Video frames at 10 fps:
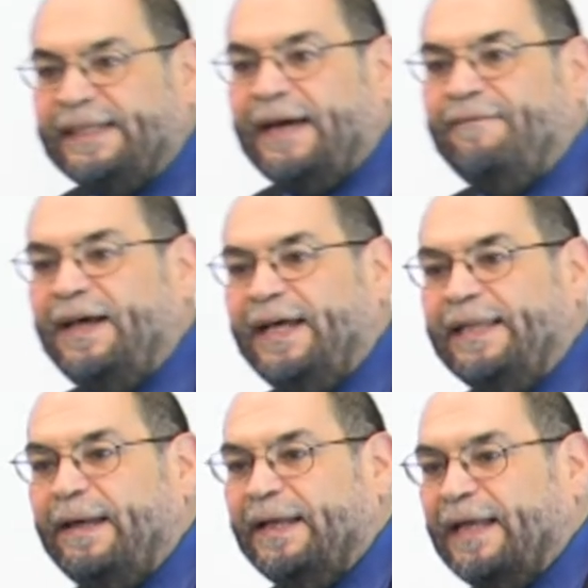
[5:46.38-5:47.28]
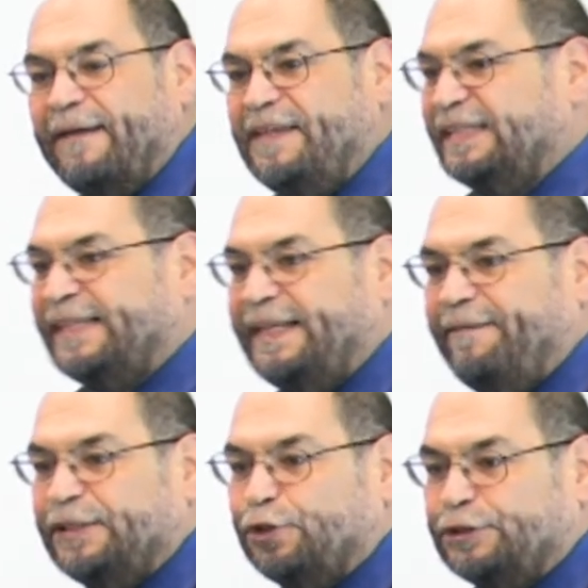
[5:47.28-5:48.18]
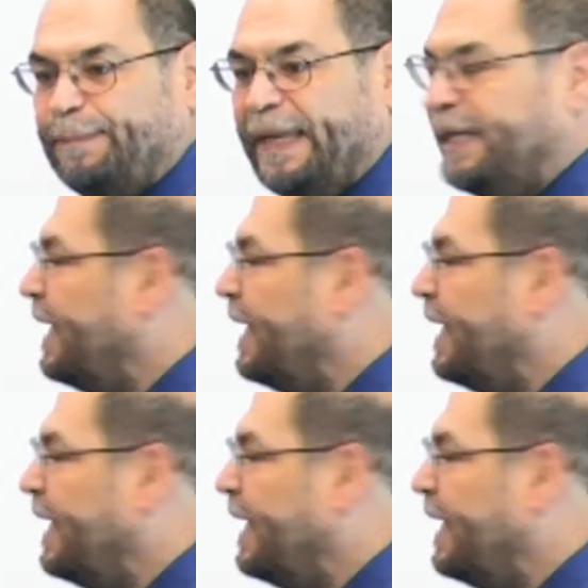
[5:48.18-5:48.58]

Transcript: of, the, of these individuals being